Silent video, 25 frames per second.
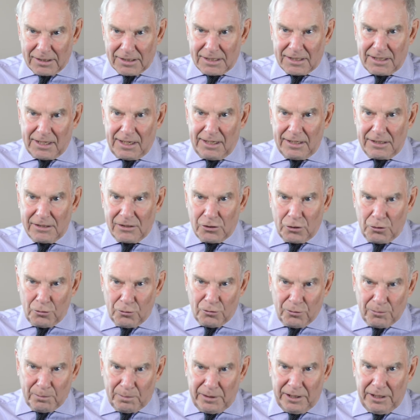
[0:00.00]
States,
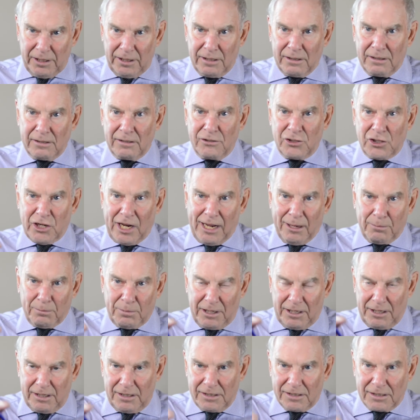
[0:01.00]
European,
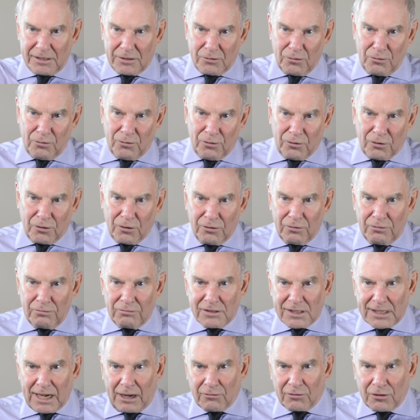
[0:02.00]
Japanese, or
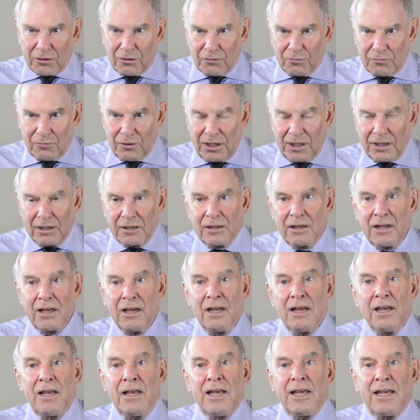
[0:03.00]
South Korean
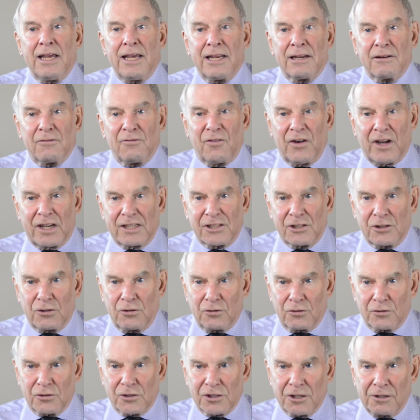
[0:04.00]

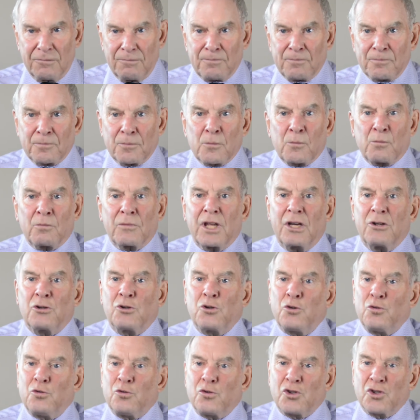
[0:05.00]
investors,
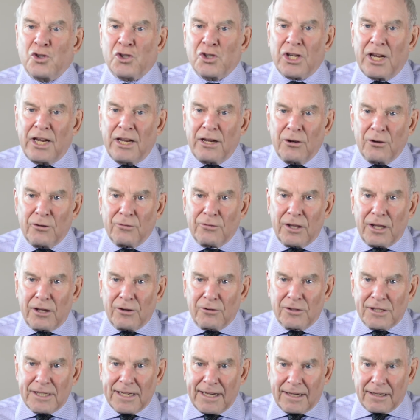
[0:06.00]
to share
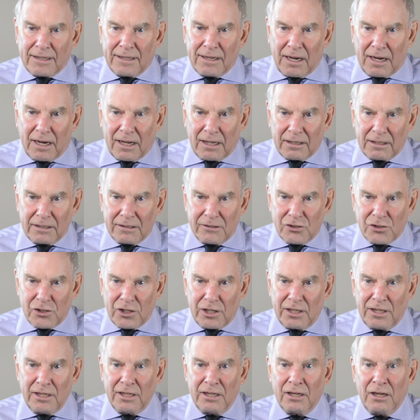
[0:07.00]
their
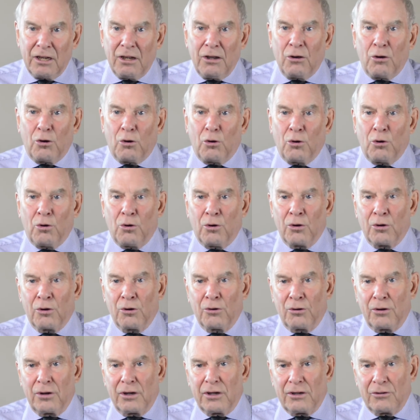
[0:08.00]
technology
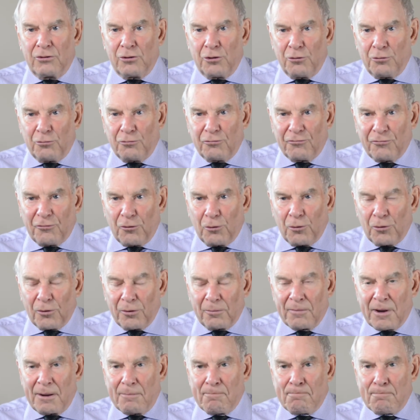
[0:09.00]
or to
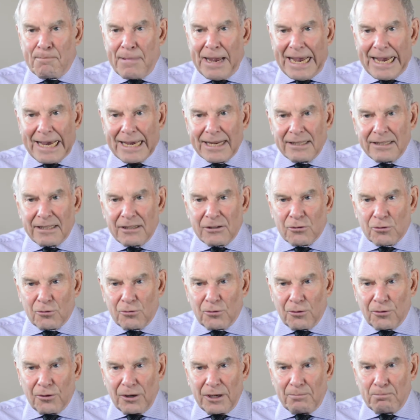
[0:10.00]
form
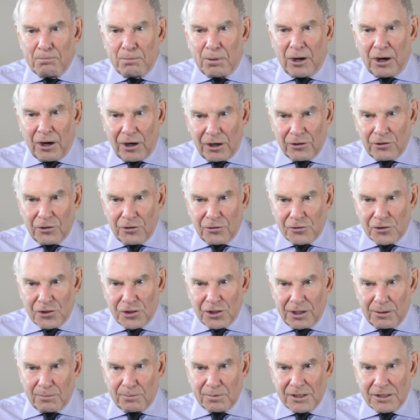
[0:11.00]
mandatory
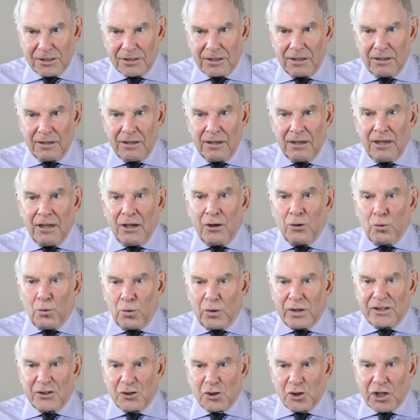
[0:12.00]
partnerships
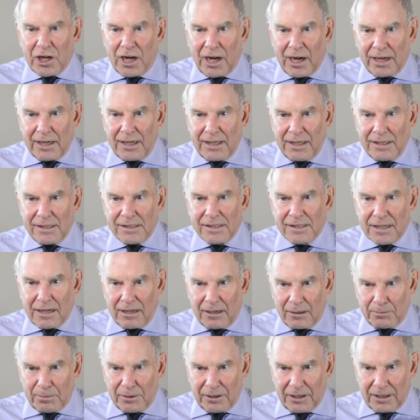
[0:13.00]
with Chinese
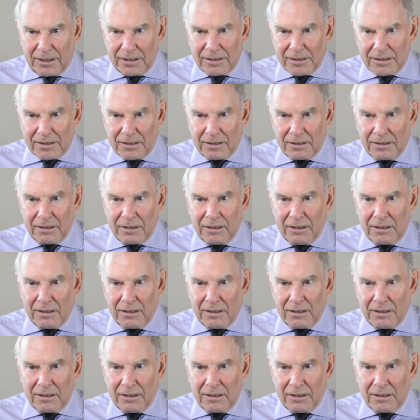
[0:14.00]
companies.